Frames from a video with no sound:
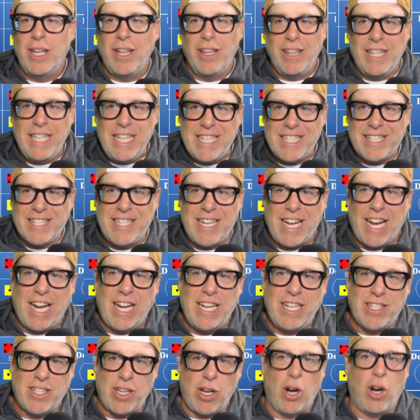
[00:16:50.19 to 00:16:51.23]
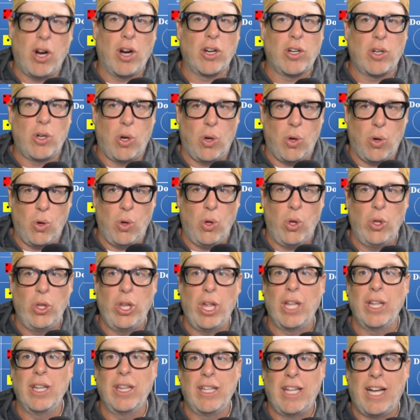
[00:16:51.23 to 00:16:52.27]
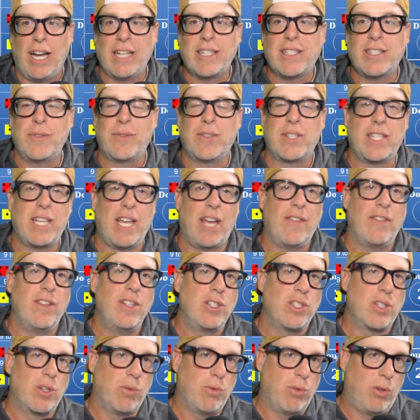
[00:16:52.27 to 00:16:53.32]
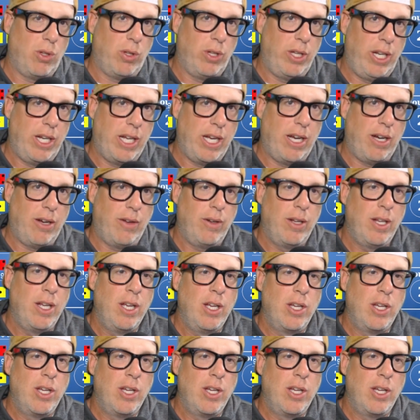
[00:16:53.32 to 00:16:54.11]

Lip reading: These dice are cold. Lots of 7s are rolling out.